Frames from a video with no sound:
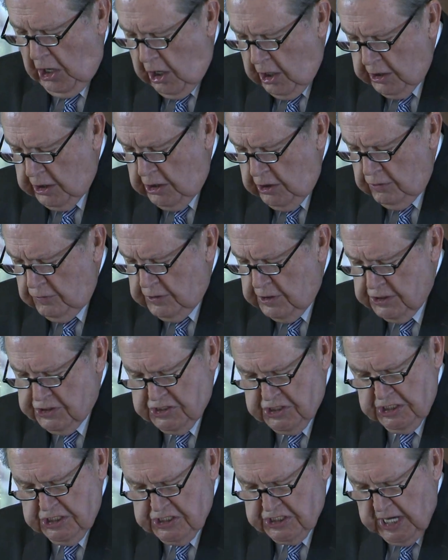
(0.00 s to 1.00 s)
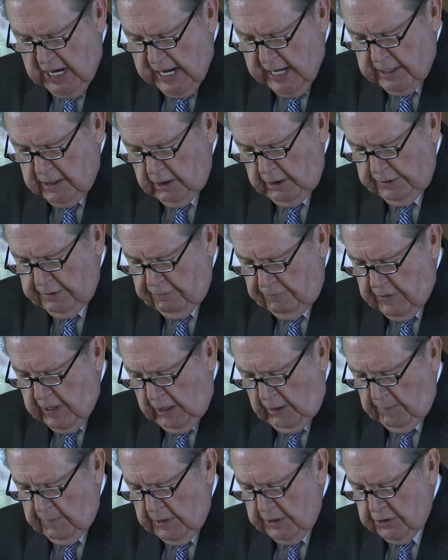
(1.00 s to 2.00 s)
argued that societal
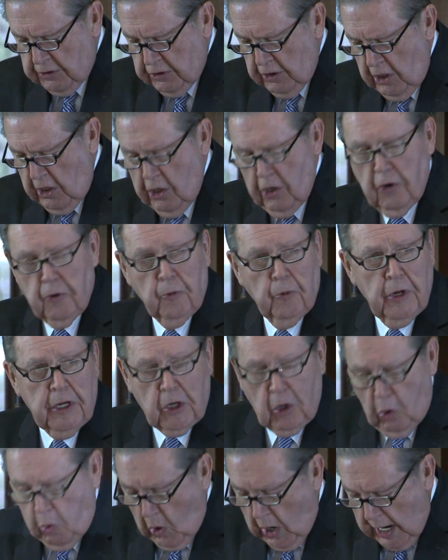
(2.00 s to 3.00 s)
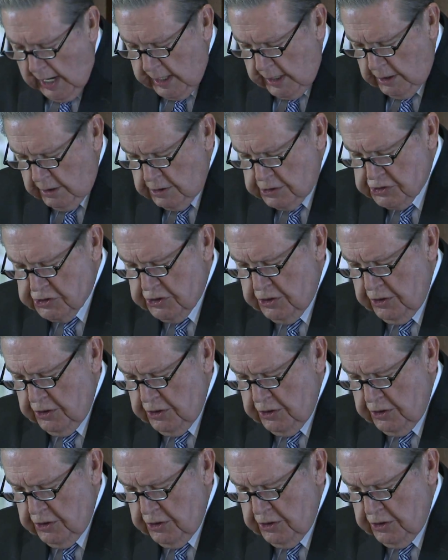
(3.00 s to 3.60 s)
development requires